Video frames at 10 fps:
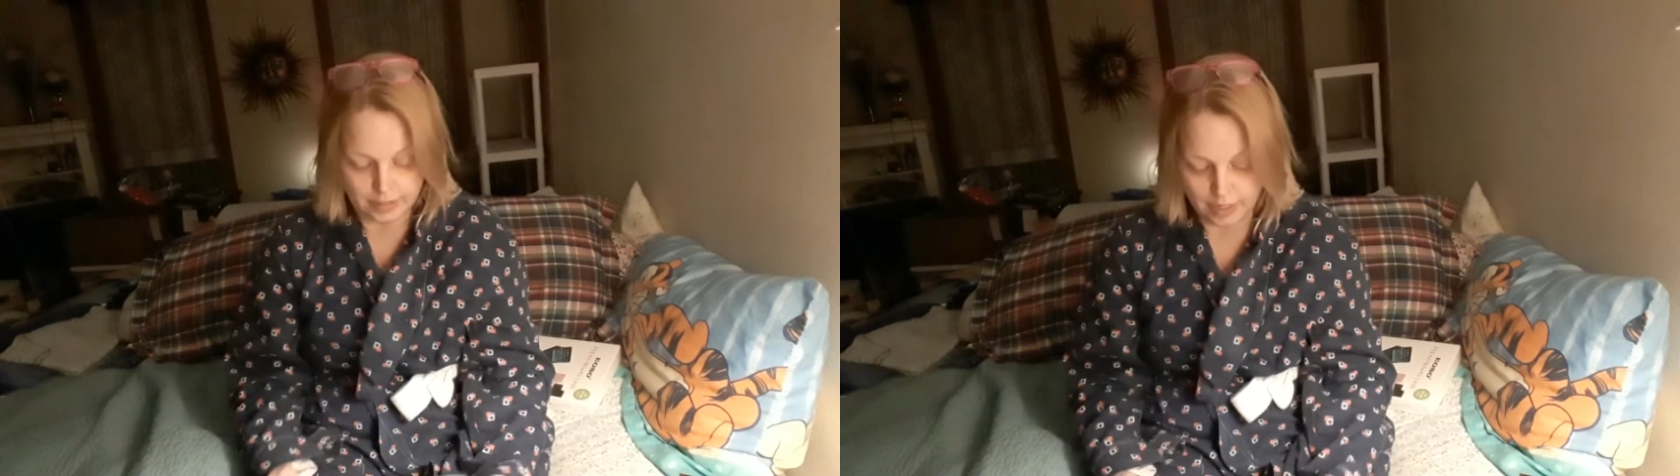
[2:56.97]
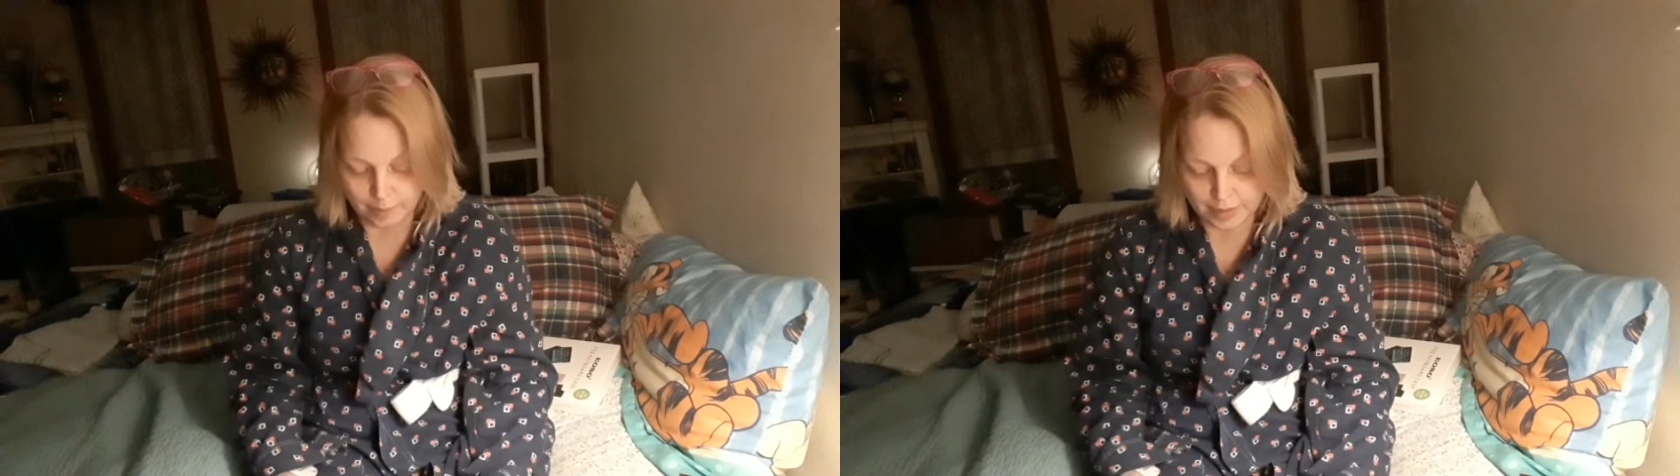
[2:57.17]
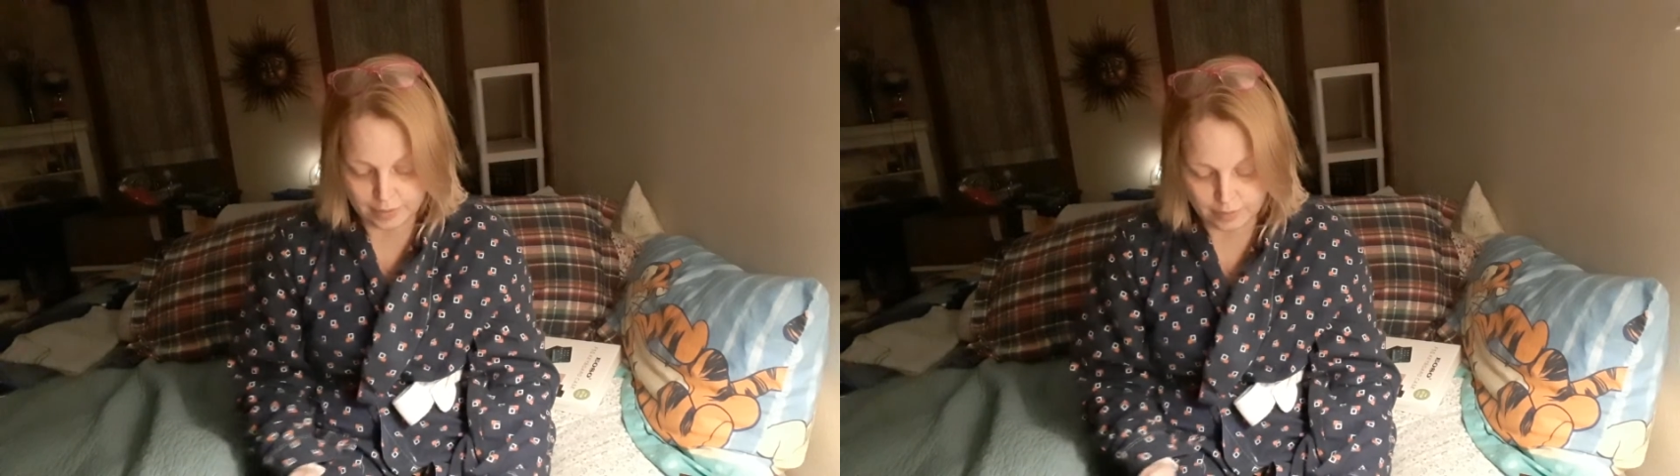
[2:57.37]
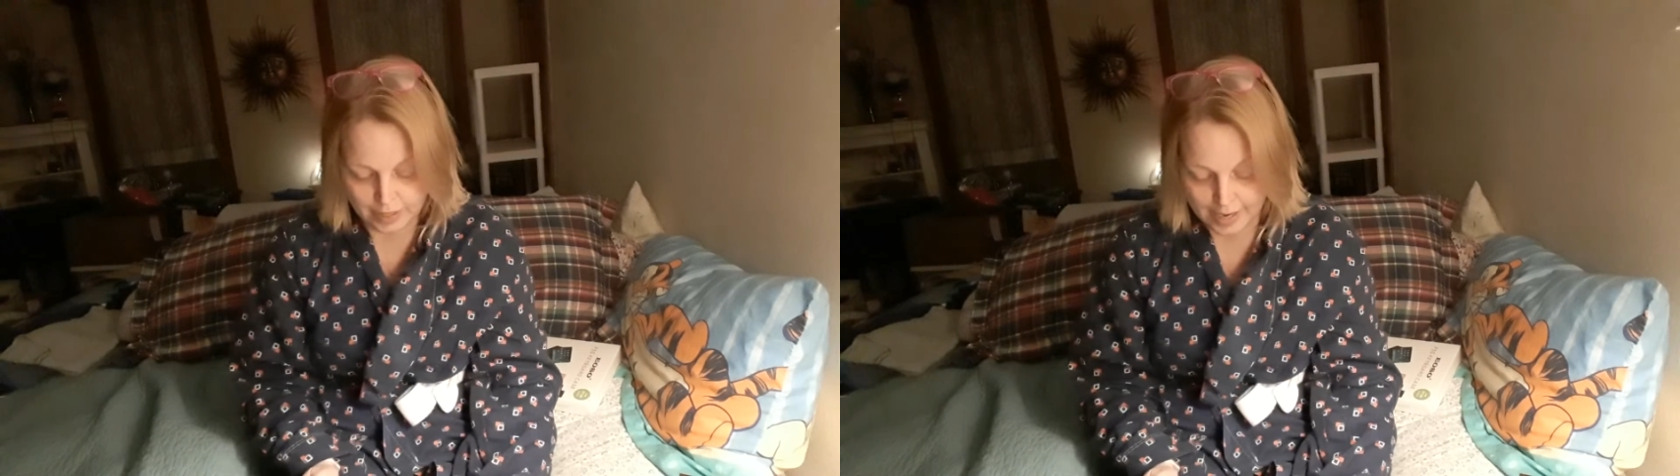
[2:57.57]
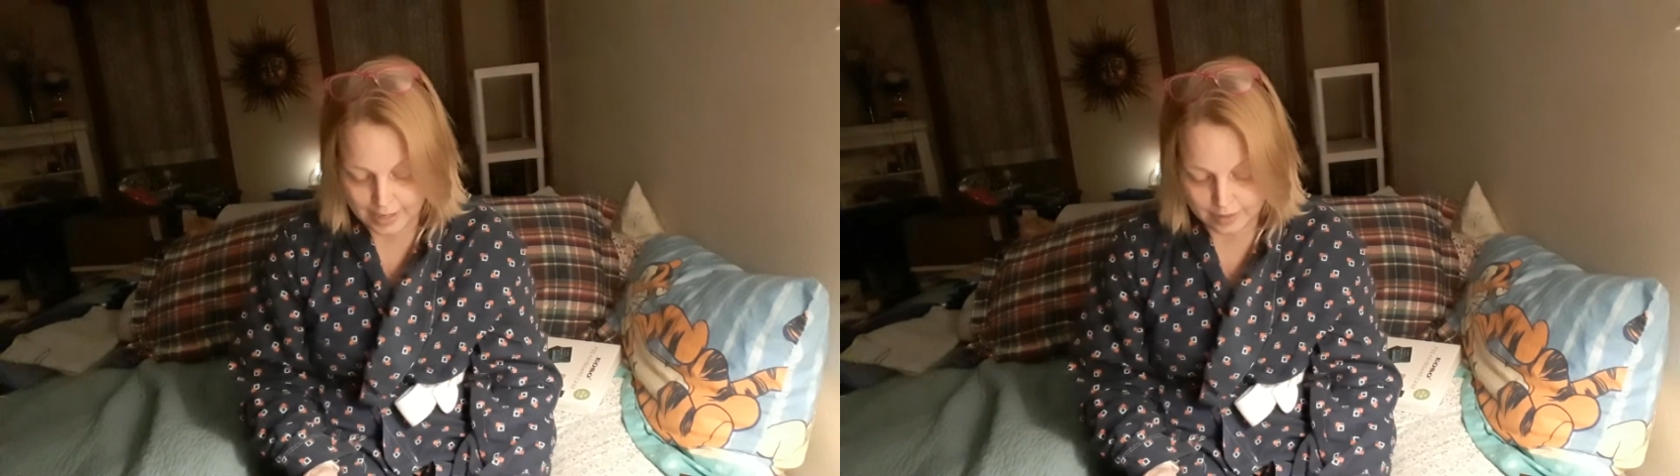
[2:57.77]

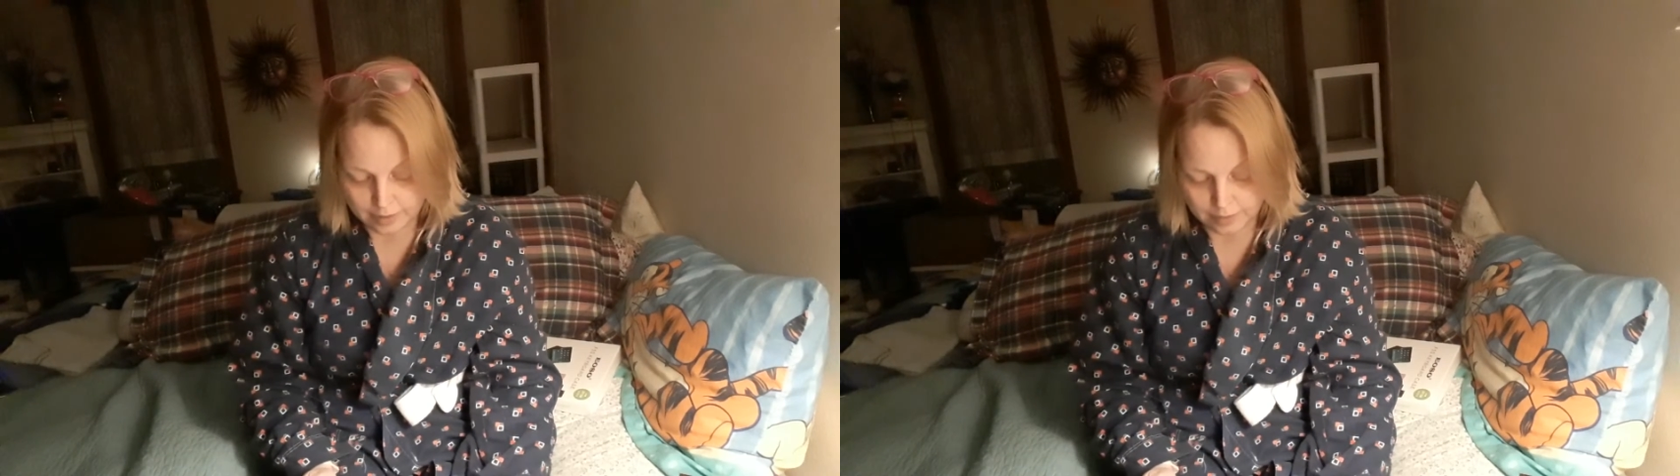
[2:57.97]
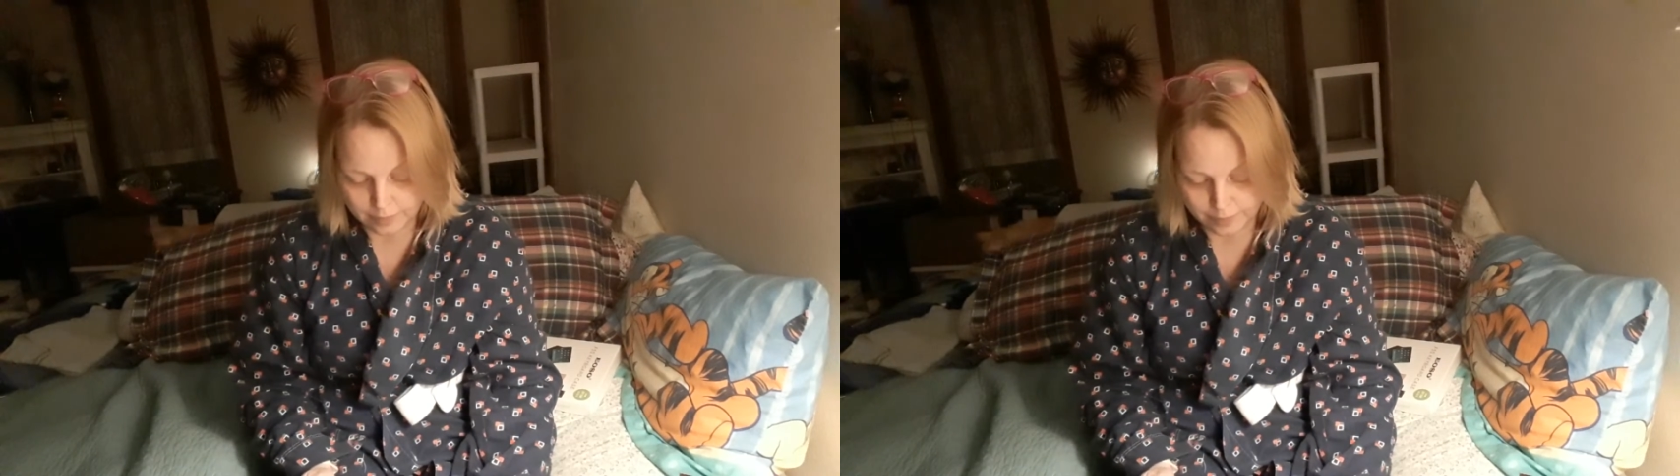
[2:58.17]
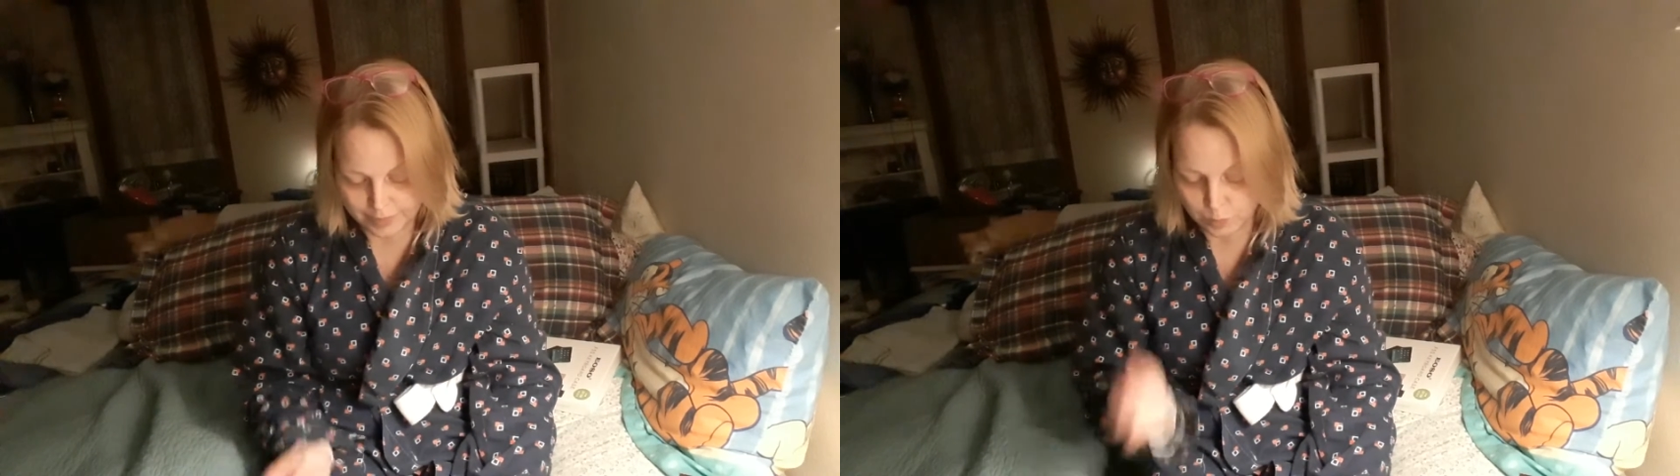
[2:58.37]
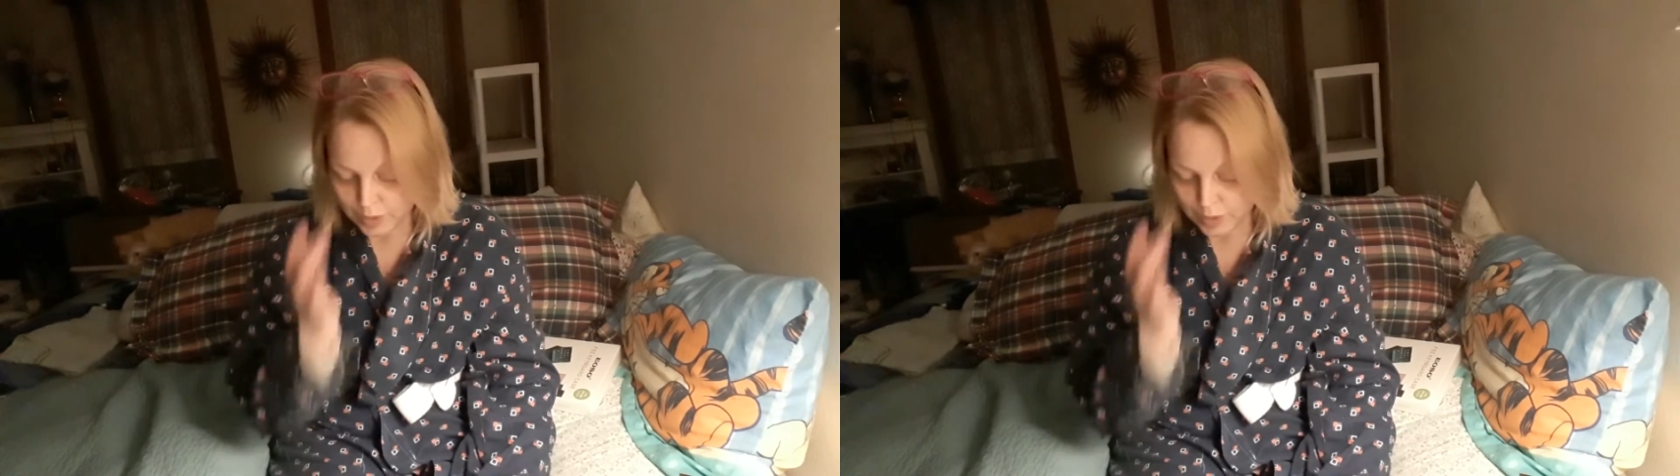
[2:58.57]
It